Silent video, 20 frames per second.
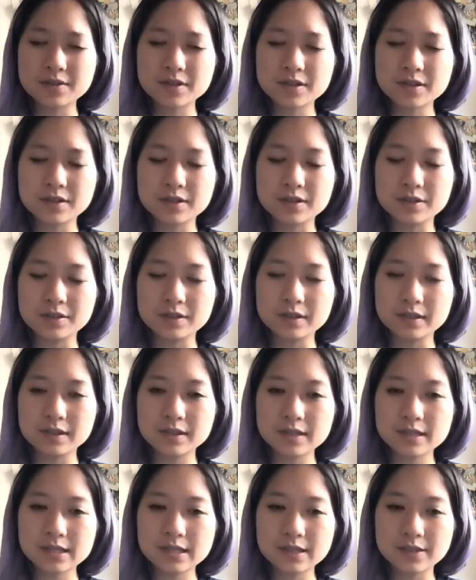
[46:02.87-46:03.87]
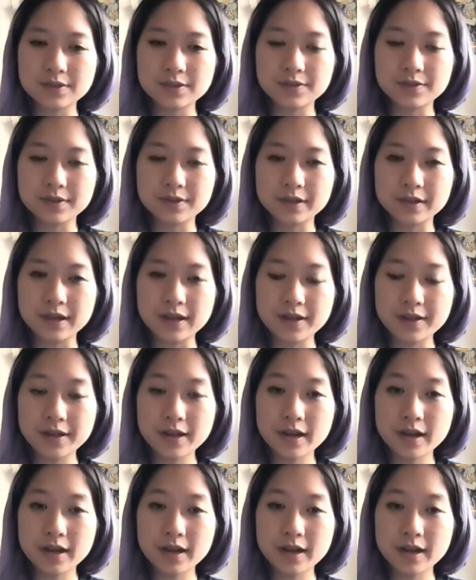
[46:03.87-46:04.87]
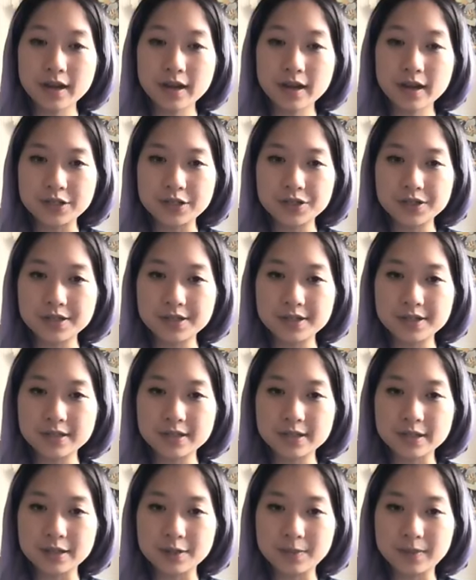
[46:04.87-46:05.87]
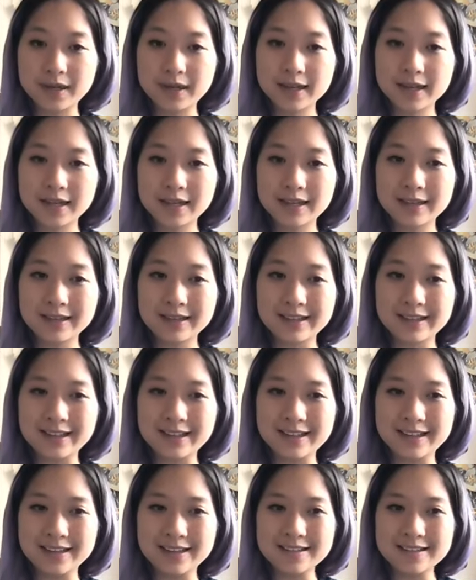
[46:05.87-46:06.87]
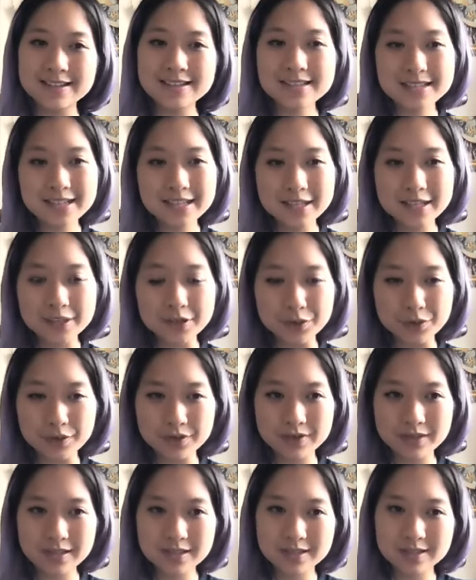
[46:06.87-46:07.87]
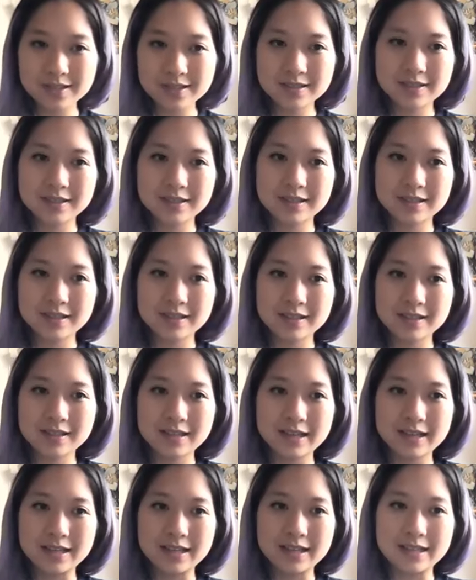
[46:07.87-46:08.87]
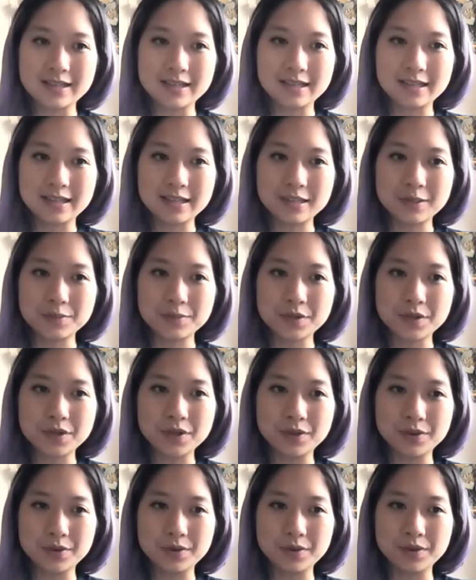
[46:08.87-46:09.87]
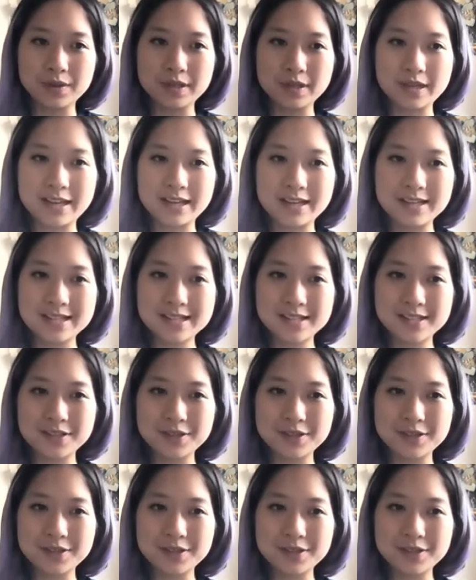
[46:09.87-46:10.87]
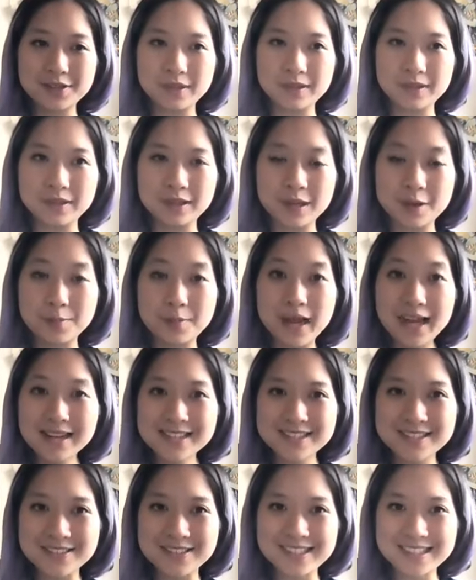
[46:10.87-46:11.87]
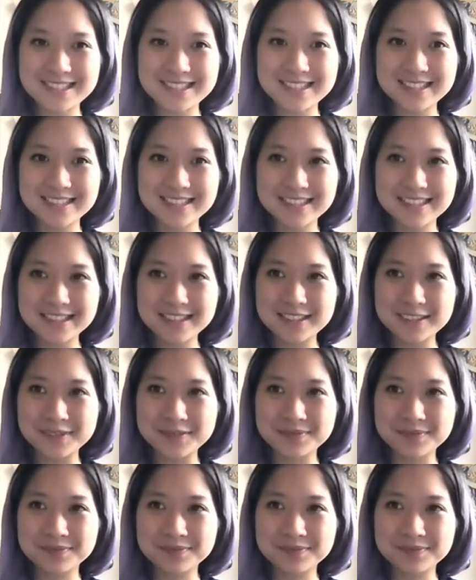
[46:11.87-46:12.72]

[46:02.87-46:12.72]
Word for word: to notice if there are any other tensions in your body and just take note of it and let them know that you will come back to it later.